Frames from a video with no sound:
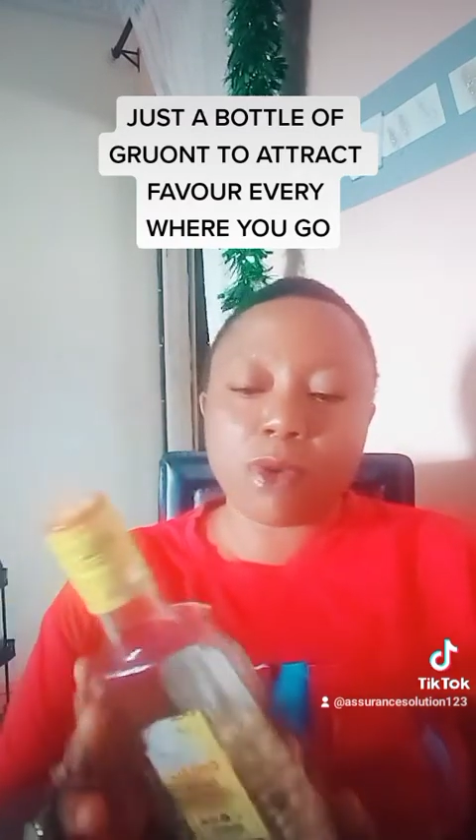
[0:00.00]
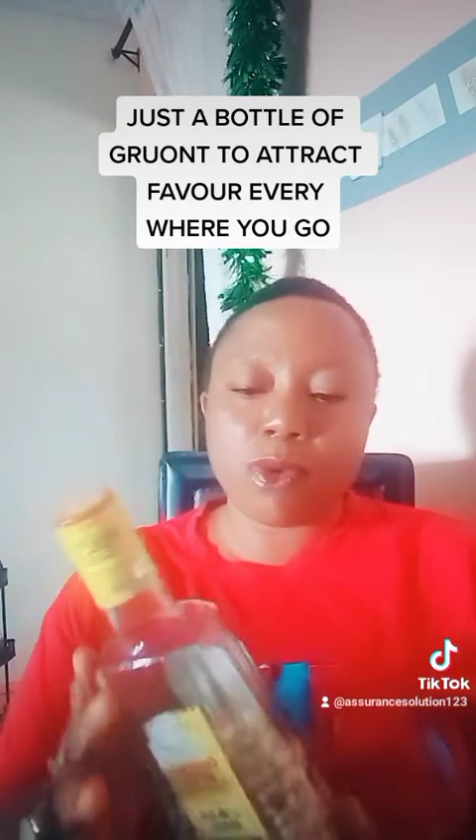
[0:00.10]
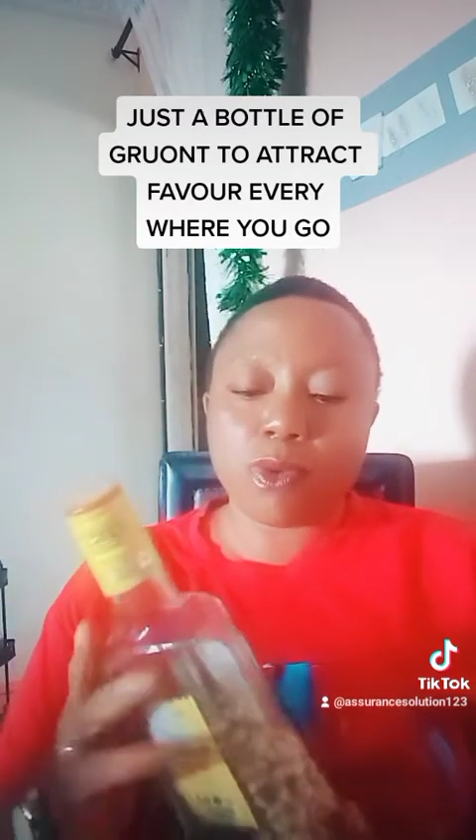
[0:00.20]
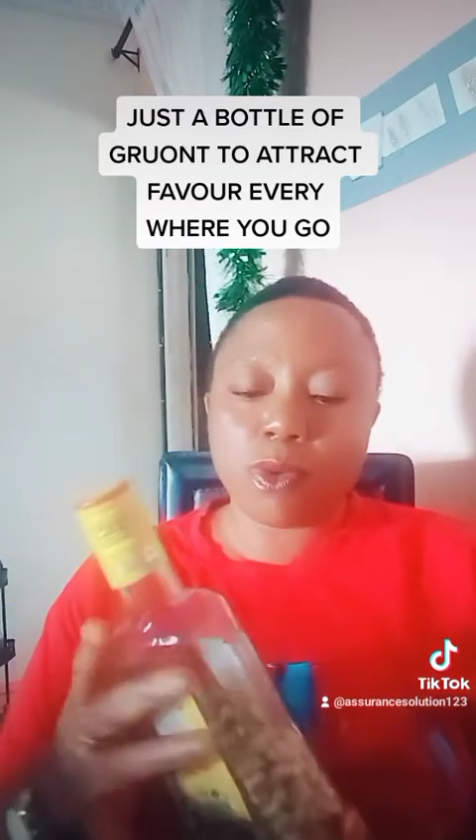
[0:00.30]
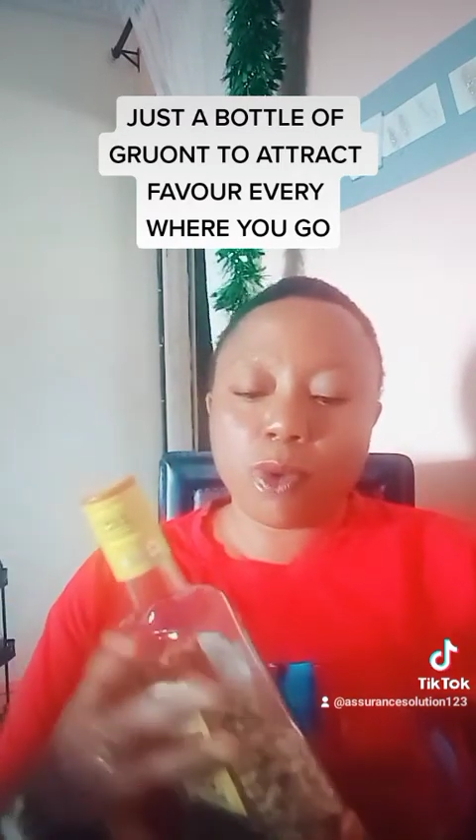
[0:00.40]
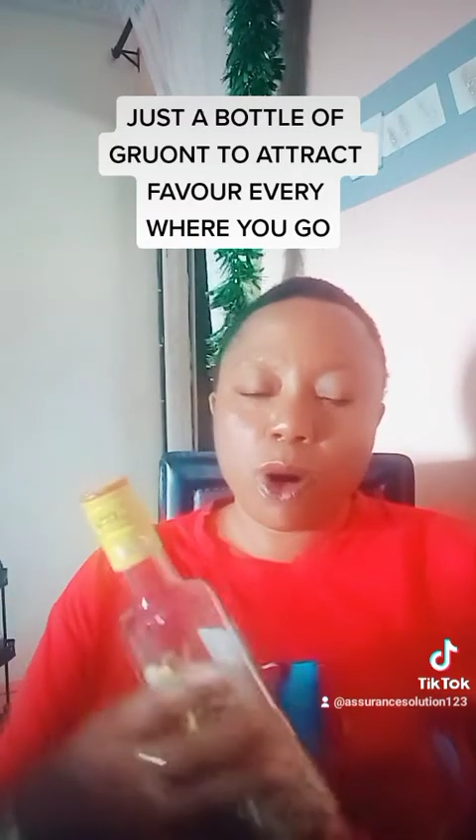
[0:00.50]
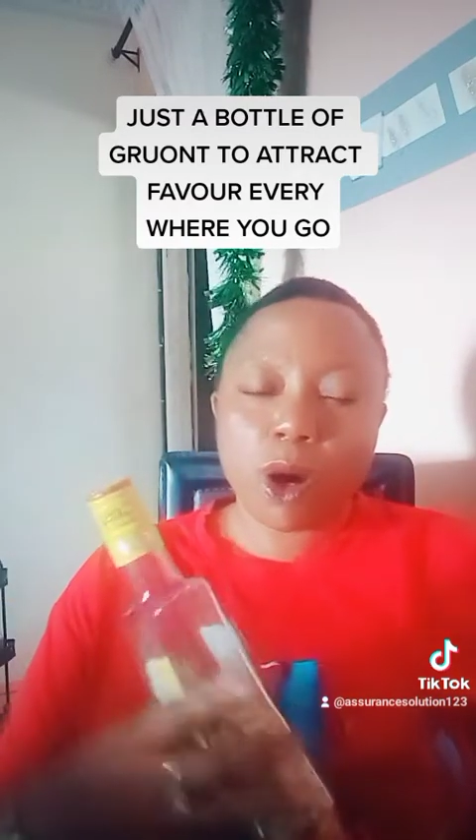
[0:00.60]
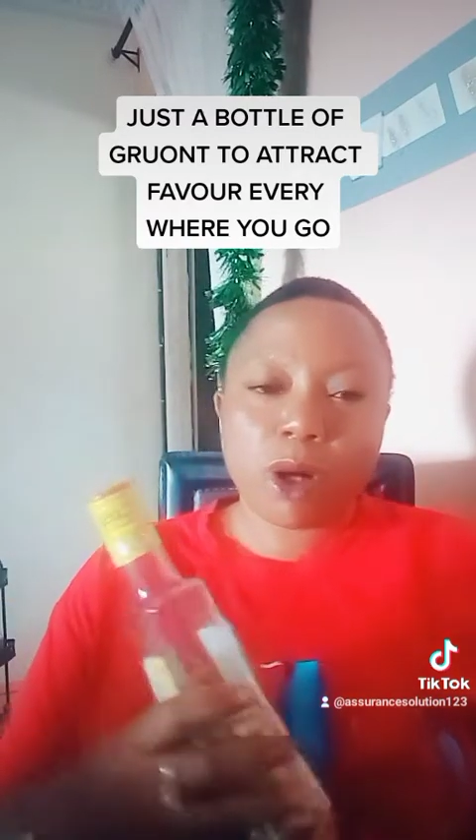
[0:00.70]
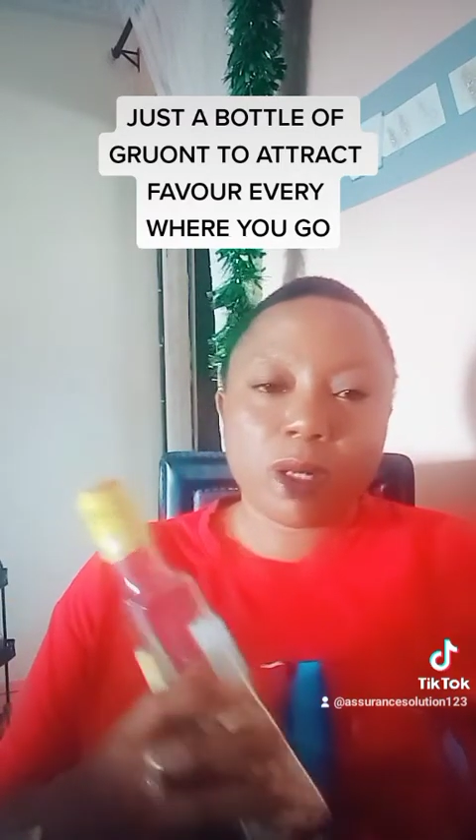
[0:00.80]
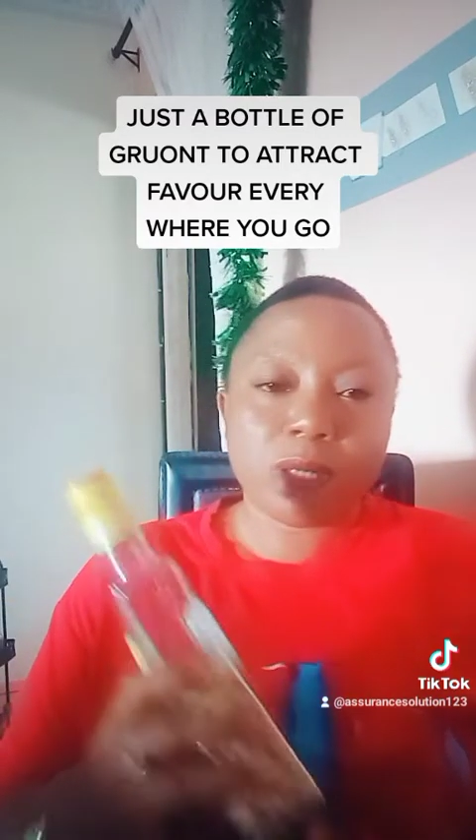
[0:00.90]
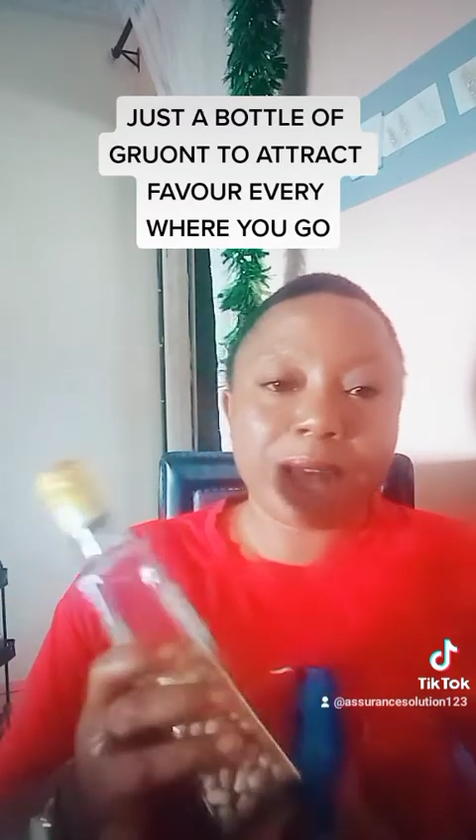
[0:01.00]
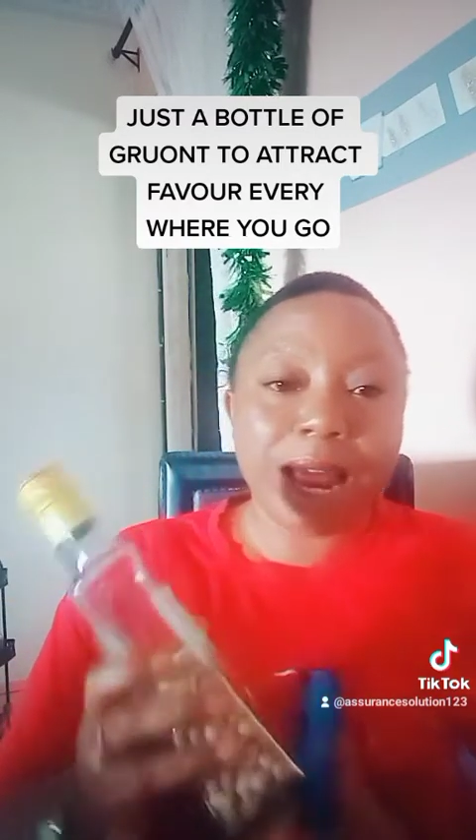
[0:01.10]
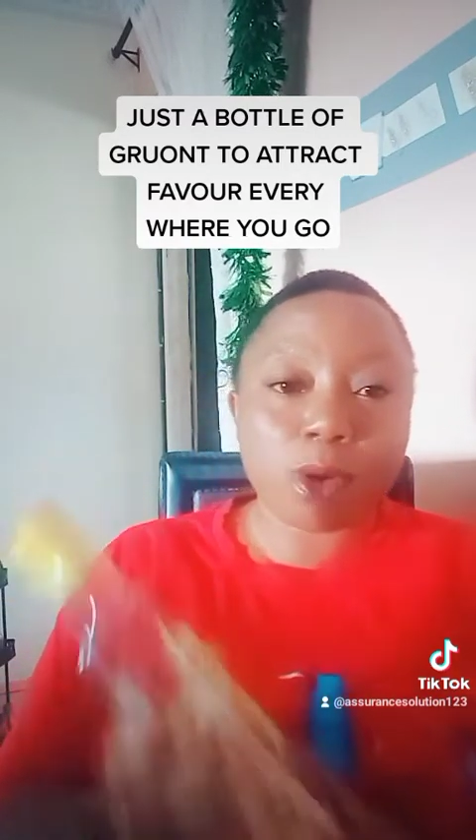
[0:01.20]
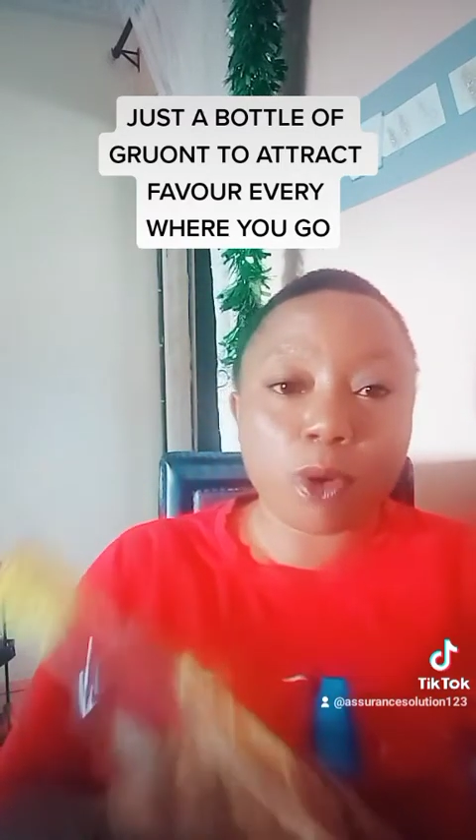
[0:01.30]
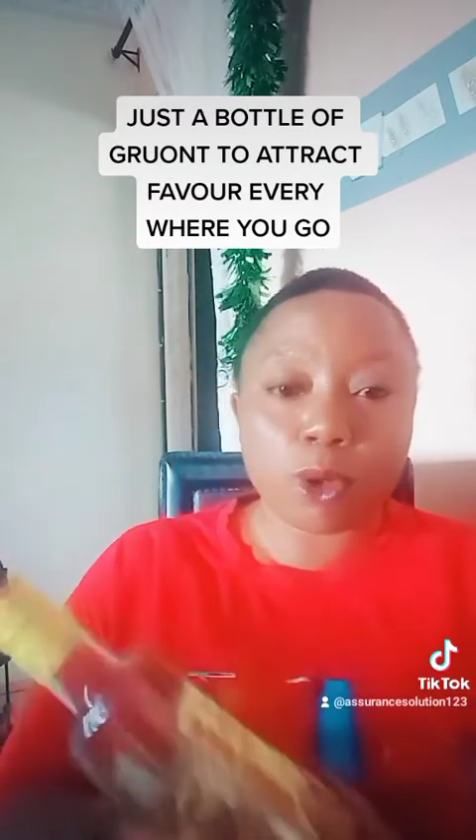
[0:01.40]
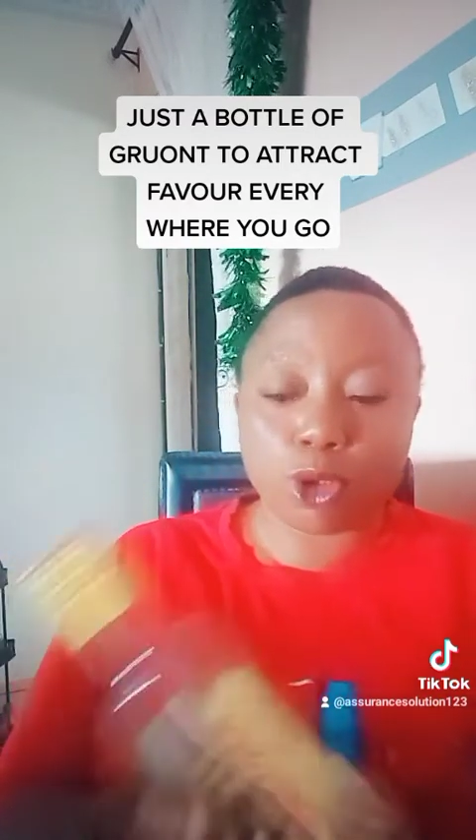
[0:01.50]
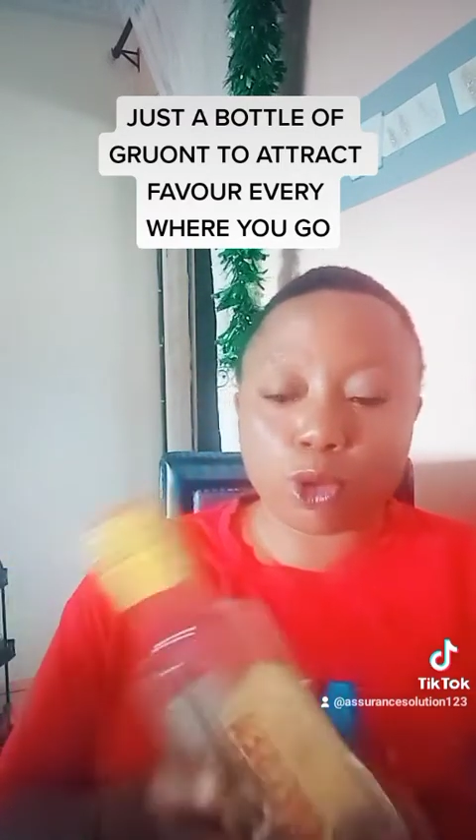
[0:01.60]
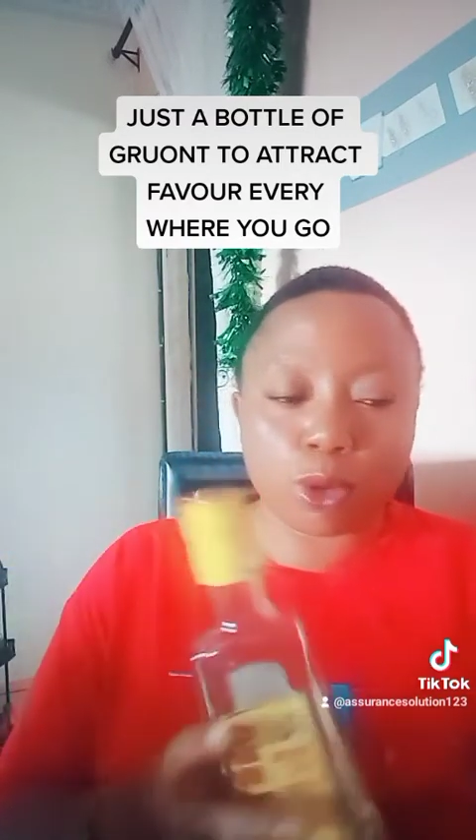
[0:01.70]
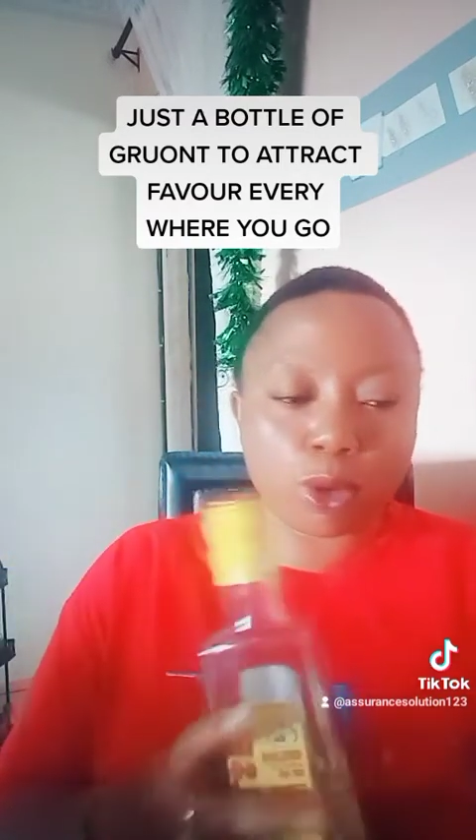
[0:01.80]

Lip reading: you, granite,